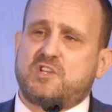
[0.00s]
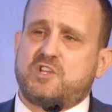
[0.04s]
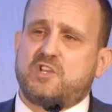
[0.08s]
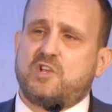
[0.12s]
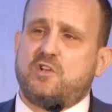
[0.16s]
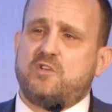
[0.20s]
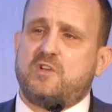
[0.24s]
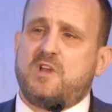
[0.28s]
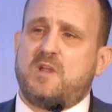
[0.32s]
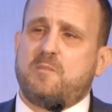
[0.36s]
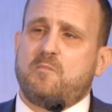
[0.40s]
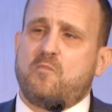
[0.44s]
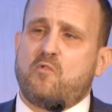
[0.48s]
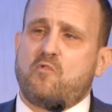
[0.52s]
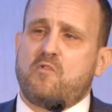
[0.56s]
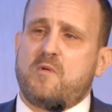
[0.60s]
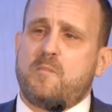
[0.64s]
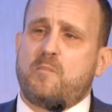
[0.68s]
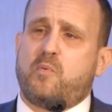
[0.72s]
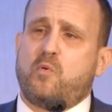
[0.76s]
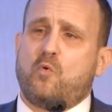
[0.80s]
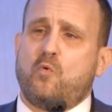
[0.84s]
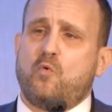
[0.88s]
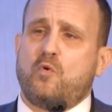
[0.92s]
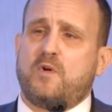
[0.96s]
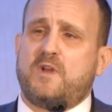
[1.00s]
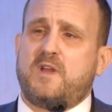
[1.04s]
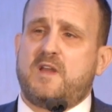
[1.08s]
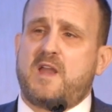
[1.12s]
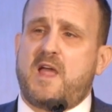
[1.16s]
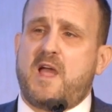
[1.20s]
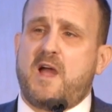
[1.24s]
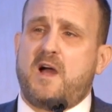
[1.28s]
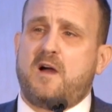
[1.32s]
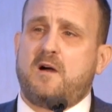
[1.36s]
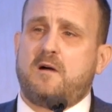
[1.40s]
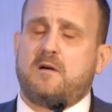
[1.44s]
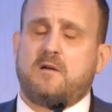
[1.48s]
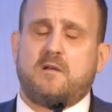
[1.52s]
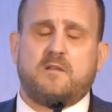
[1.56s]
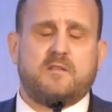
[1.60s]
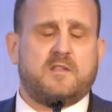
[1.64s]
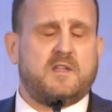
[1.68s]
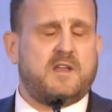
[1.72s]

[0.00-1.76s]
a unit more important now